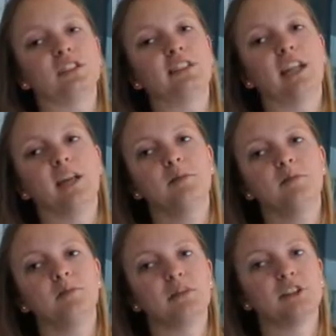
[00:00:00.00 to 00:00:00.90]
the same,
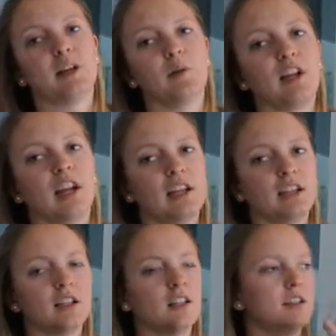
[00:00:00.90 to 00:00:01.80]
but they were like
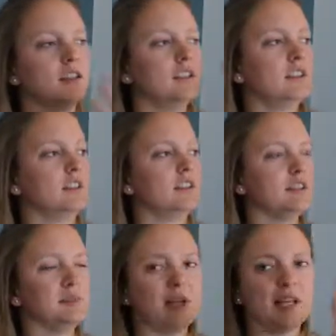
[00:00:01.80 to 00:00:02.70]

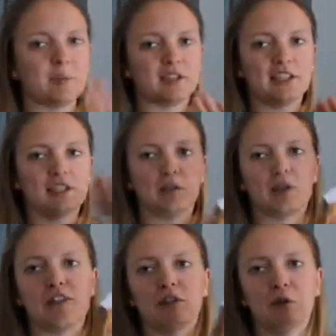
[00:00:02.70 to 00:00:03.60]
this paper thing that you
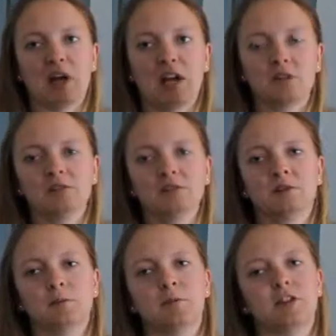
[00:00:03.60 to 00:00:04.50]
have around,
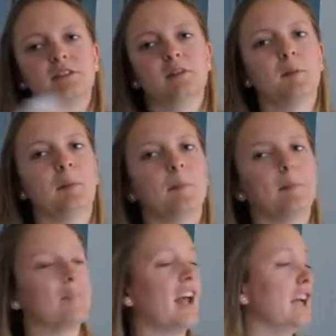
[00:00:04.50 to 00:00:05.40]
but
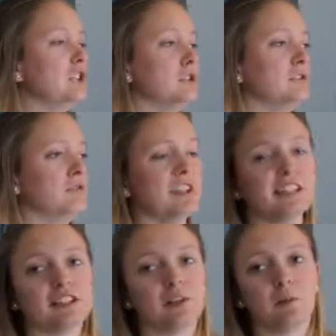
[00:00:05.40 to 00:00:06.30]
I read
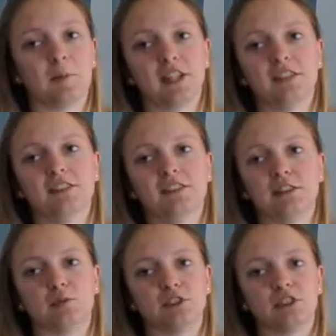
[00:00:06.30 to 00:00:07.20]
it so much,
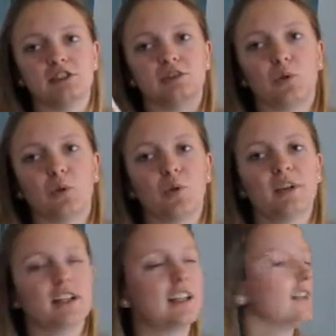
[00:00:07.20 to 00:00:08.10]
it was just torn
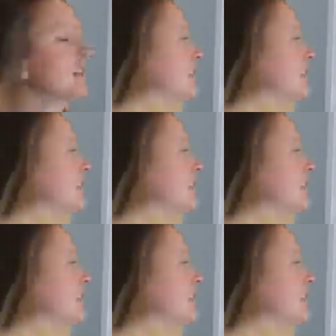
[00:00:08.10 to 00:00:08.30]
and